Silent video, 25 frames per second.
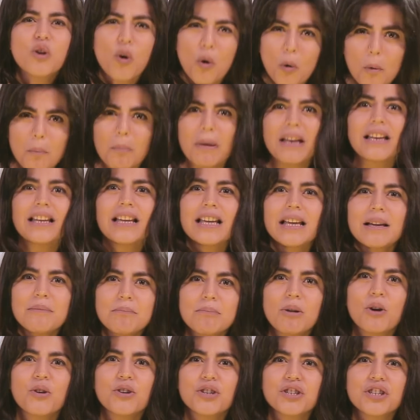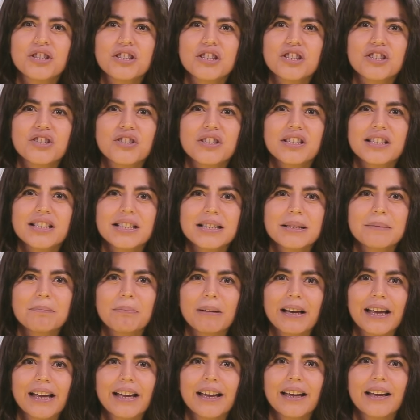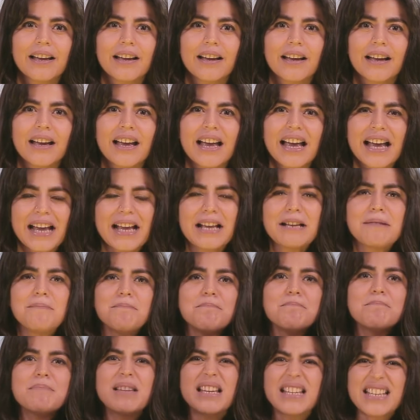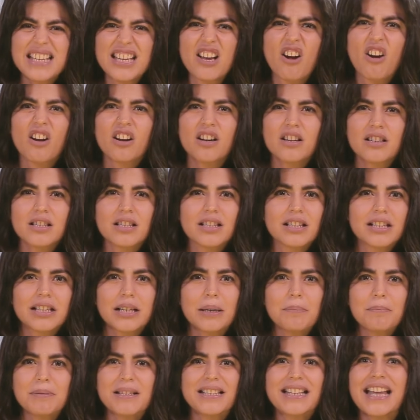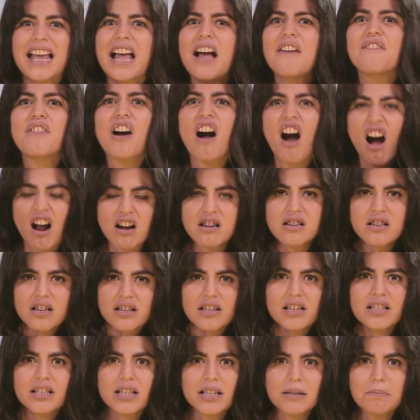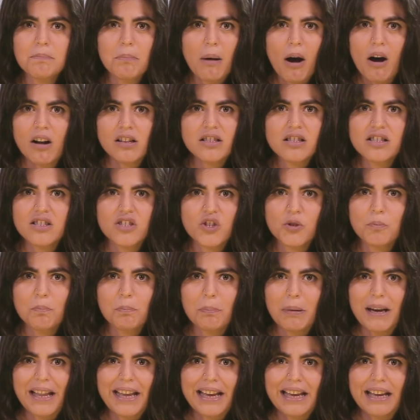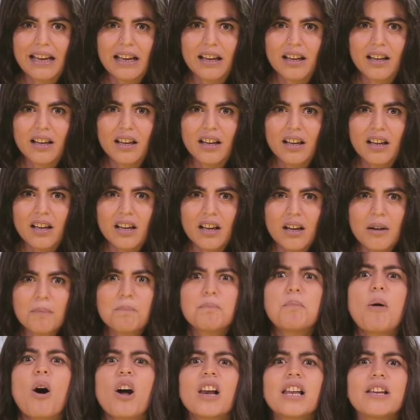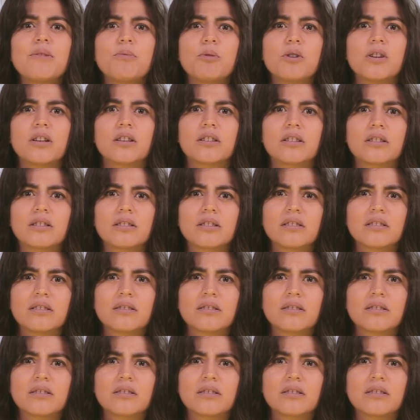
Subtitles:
so many emotions to display? In mediocre scripts, they have underwritten parts to play. Bollywood,